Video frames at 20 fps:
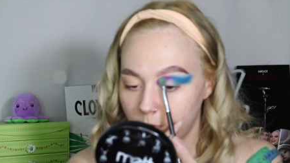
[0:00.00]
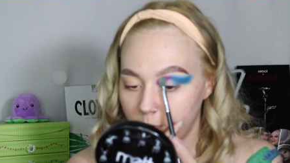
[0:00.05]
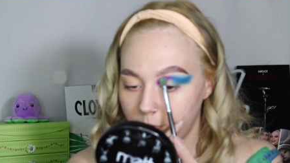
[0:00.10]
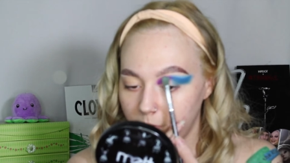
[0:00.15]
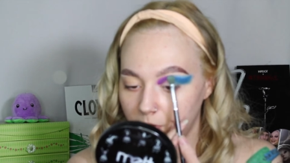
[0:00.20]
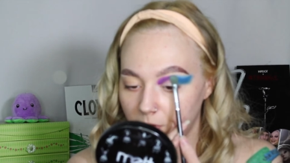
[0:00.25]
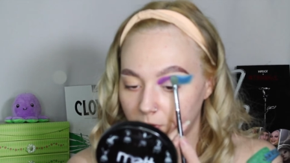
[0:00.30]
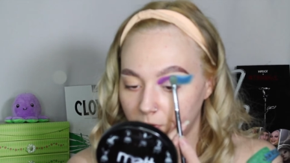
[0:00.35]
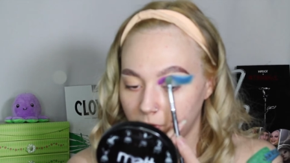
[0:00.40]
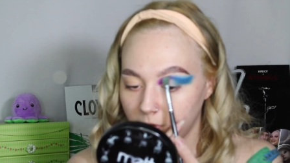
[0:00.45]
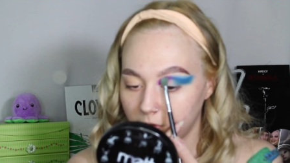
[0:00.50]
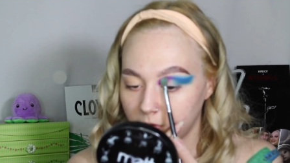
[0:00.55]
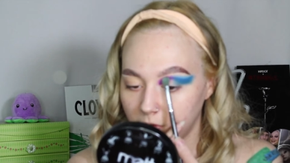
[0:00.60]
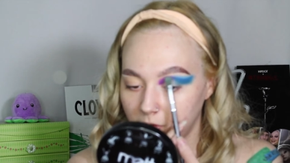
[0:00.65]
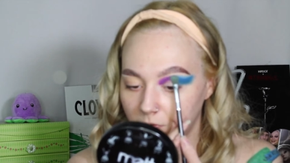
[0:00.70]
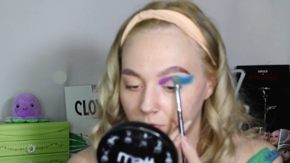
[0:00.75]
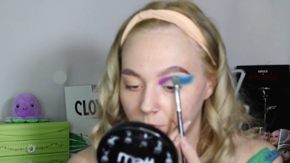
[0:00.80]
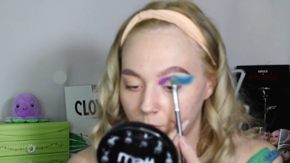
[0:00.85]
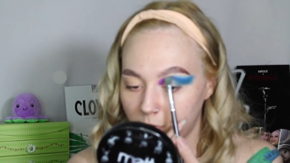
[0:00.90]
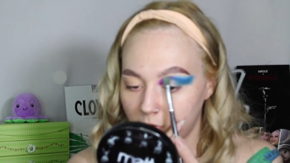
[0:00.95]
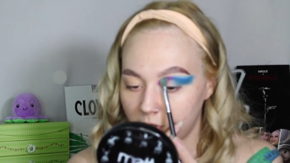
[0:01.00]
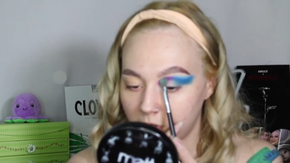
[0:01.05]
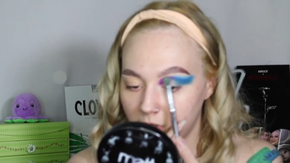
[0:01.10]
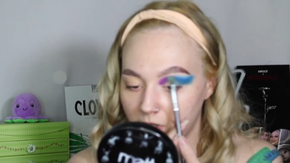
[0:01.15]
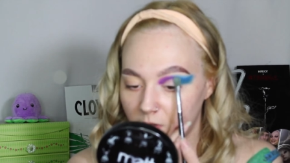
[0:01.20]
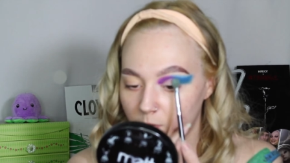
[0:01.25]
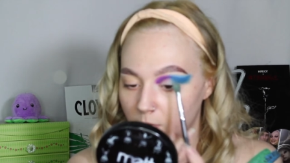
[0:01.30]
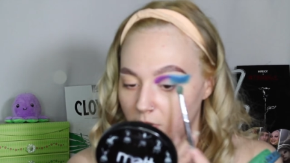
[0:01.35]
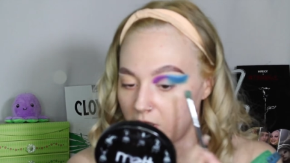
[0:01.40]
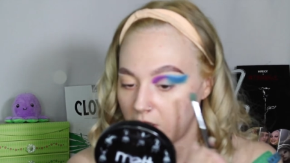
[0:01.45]
but it really
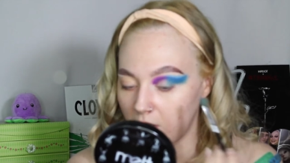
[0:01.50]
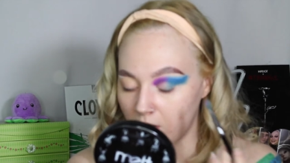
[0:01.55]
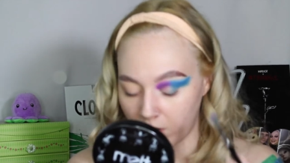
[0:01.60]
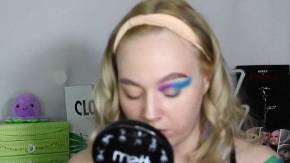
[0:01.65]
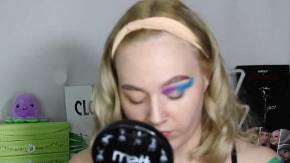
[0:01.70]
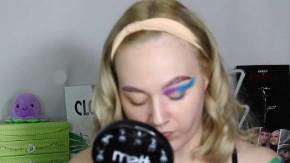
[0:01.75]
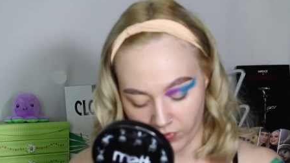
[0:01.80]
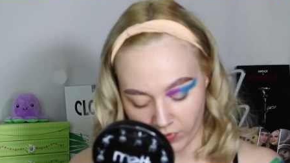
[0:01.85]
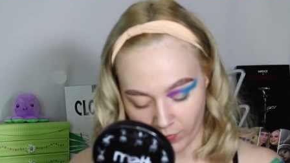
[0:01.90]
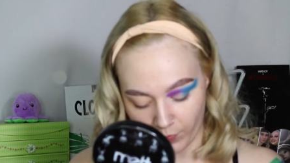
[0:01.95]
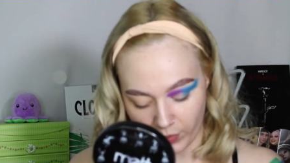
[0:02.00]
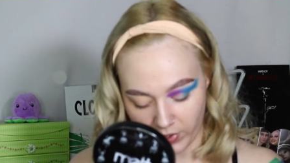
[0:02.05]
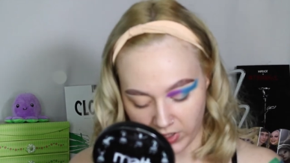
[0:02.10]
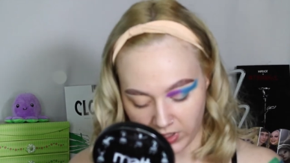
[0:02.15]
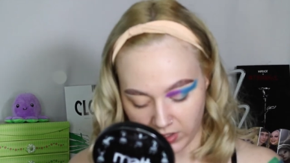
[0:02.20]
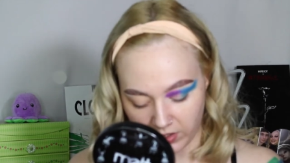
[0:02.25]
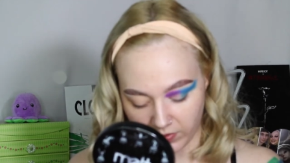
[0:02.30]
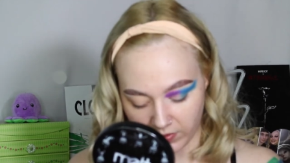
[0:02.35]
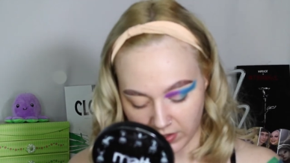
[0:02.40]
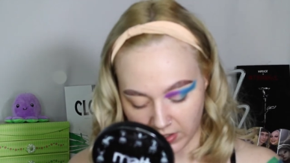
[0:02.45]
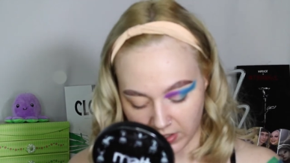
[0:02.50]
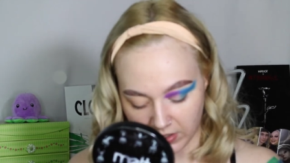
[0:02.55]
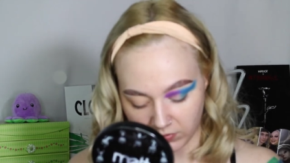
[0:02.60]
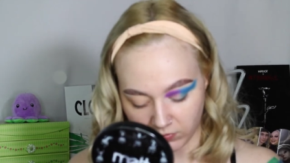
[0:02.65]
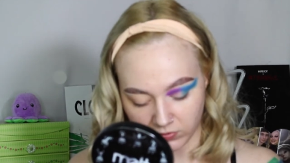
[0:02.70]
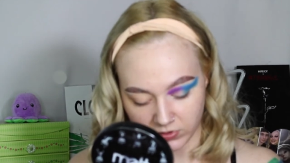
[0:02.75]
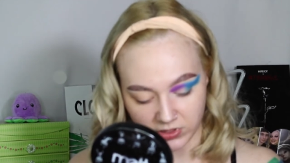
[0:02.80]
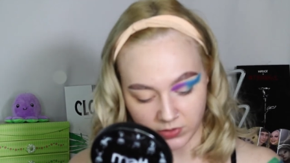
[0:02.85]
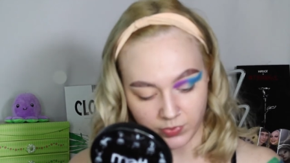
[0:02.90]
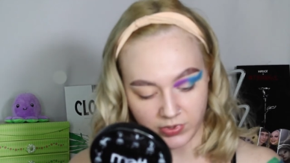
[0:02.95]
reminds me of the pink that I
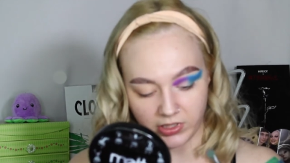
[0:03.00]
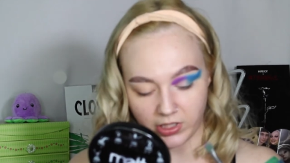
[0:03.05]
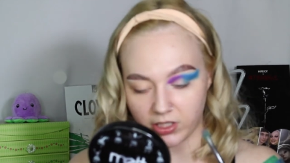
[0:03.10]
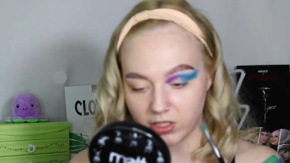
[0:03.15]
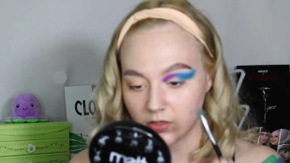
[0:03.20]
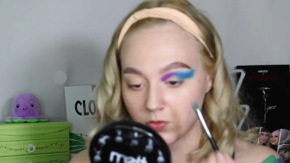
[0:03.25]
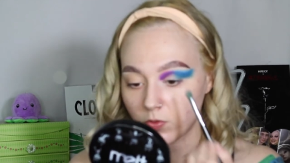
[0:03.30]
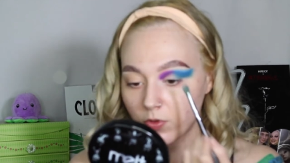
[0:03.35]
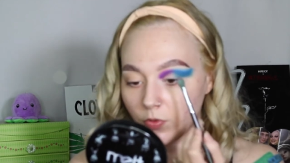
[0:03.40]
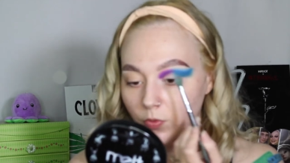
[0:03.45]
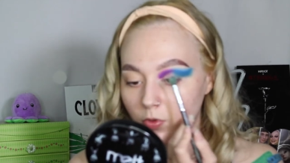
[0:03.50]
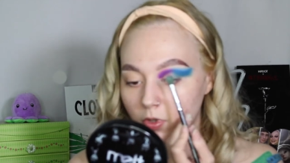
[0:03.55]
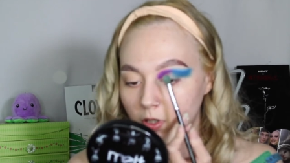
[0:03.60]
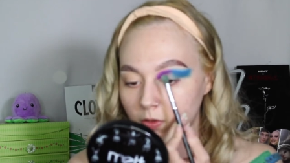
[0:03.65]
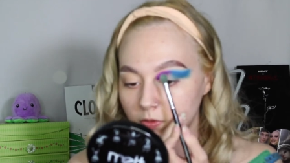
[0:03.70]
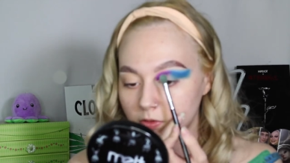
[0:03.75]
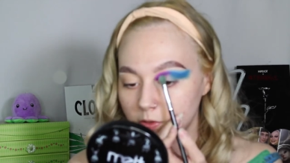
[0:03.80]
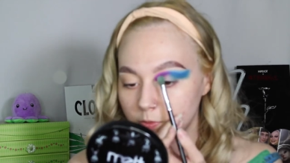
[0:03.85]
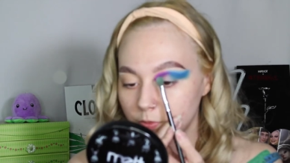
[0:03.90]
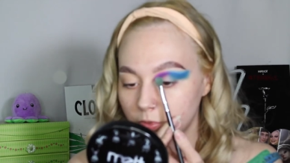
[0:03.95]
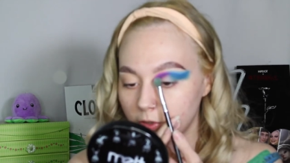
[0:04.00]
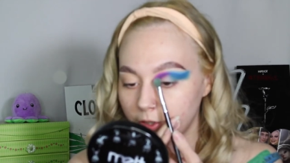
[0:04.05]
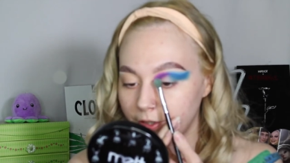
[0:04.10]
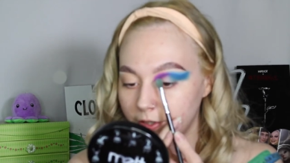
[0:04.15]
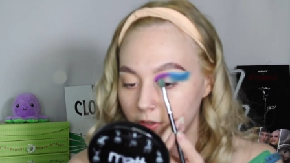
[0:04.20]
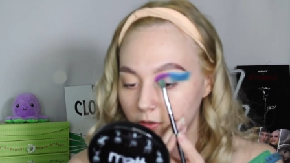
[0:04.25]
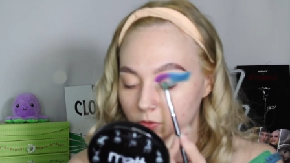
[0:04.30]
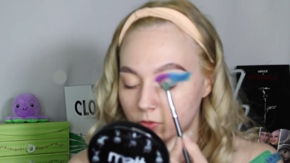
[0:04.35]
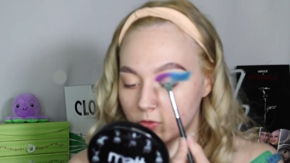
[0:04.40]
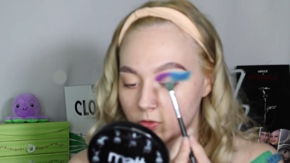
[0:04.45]
was obsessed with when I was in
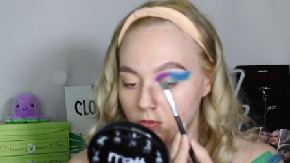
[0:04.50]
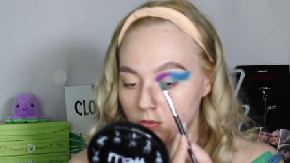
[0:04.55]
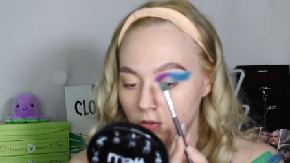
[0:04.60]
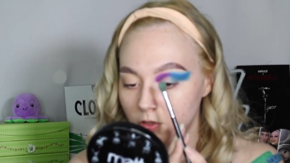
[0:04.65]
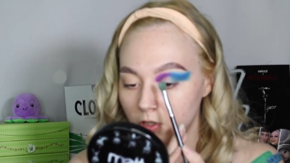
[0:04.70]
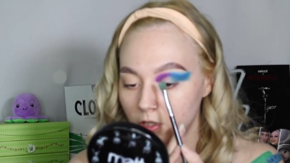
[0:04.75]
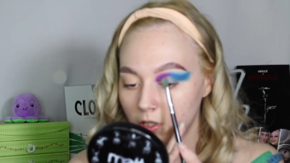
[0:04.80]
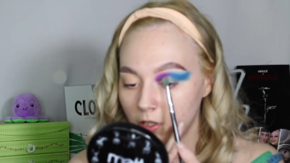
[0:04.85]
preschool.